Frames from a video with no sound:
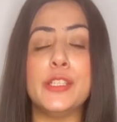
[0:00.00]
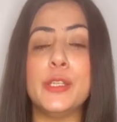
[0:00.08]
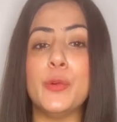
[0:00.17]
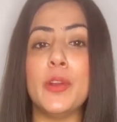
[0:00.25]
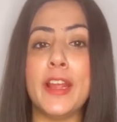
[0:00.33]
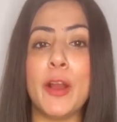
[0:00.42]

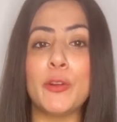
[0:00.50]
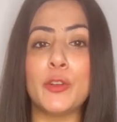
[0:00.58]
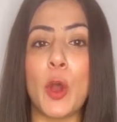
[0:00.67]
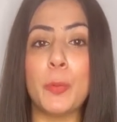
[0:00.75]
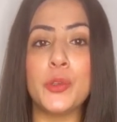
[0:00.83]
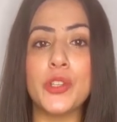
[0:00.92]
new layout
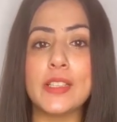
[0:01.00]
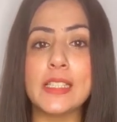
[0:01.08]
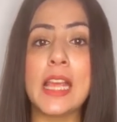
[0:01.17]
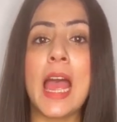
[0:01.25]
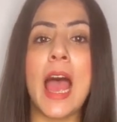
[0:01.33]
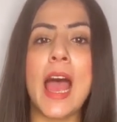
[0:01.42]

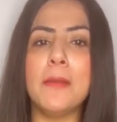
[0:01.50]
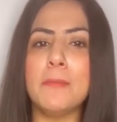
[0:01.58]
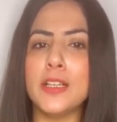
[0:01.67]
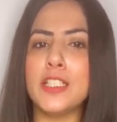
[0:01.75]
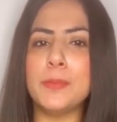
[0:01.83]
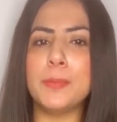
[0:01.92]
options and
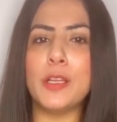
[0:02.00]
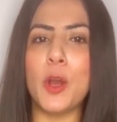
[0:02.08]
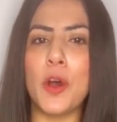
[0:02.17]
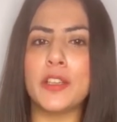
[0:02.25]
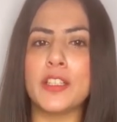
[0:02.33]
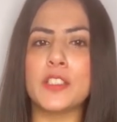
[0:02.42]
multiple
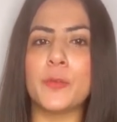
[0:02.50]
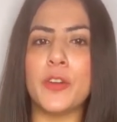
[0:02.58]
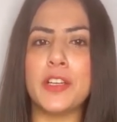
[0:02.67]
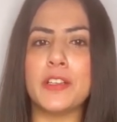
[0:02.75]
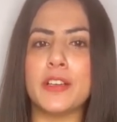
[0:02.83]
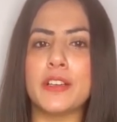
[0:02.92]
authors
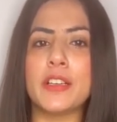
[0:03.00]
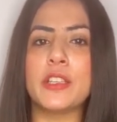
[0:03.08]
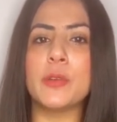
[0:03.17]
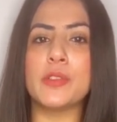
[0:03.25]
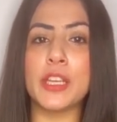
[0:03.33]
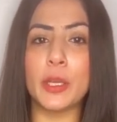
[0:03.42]
filters
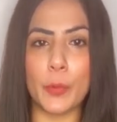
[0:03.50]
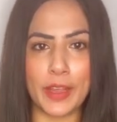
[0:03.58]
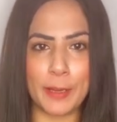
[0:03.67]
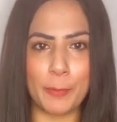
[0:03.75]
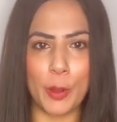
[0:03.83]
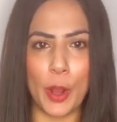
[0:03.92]
using
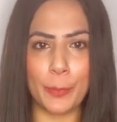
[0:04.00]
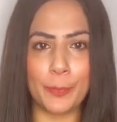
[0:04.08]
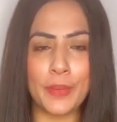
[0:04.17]
query block.